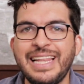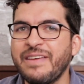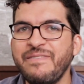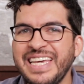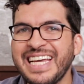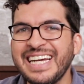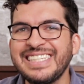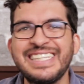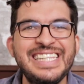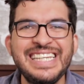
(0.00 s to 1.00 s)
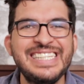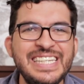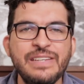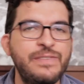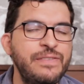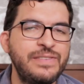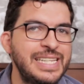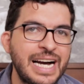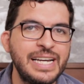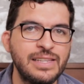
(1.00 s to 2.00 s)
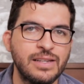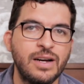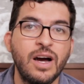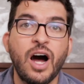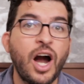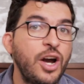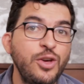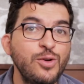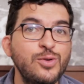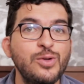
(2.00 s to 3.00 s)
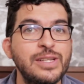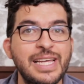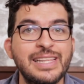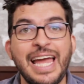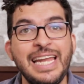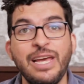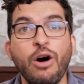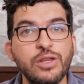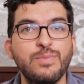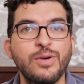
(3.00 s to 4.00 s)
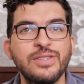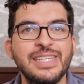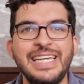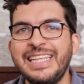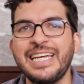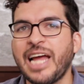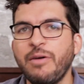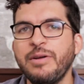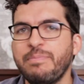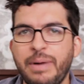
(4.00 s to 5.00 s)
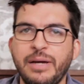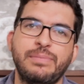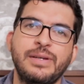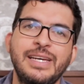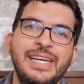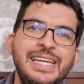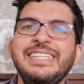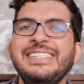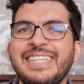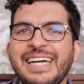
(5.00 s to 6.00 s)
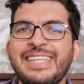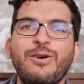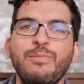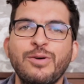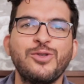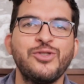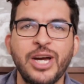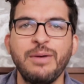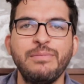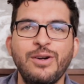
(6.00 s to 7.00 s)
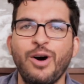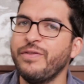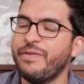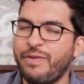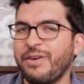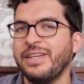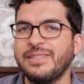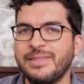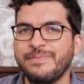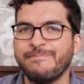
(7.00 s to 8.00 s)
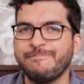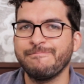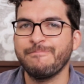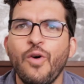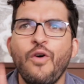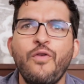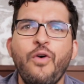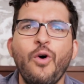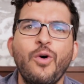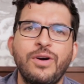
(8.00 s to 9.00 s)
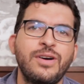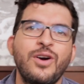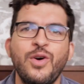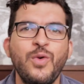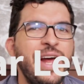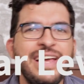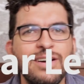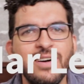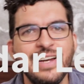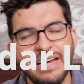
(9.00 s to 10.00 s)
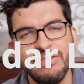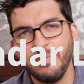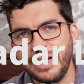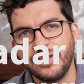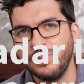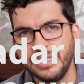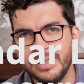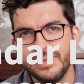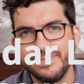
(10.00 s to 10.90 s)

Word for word: like Vicas TC59 are used to detect any hotspots in the carrying pipe inside the combustion chamber of the furnace. 4. Radar level measurement.